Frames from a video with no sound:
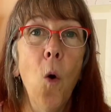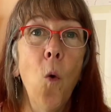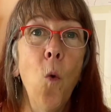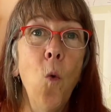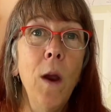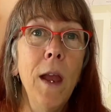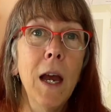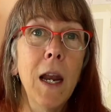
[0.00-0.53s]

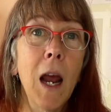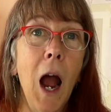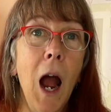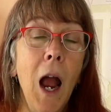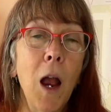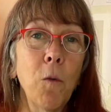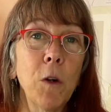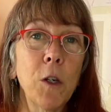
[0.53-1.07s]
When
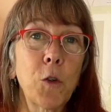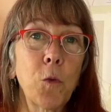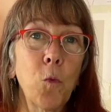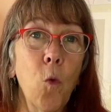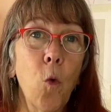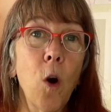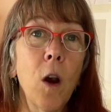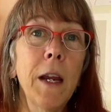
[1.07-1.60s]
I was
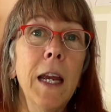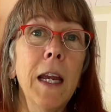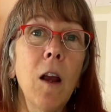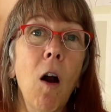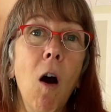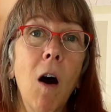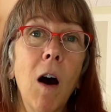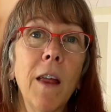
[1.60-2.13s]

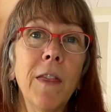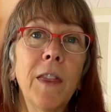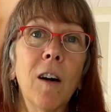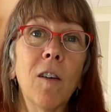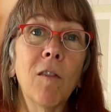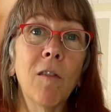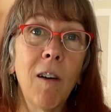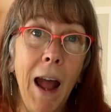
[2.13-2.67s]
working on the
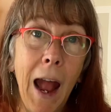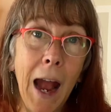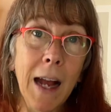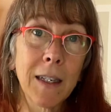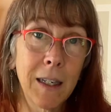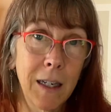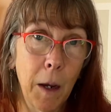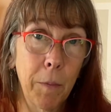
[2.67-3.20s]

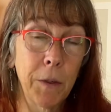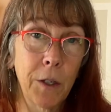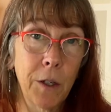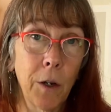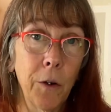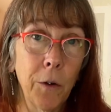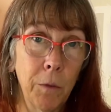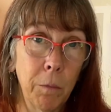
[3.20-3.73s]
last
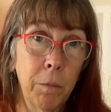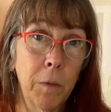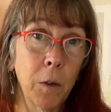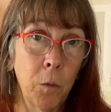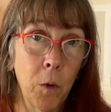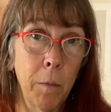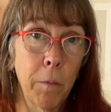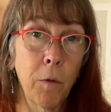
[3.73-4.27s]
episode, the
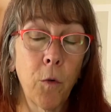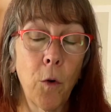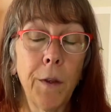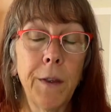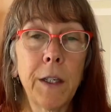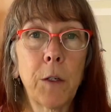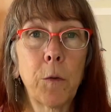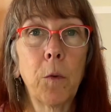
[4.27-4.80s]
one before
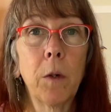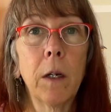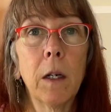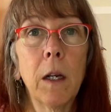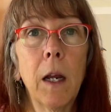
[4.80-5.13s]
this one,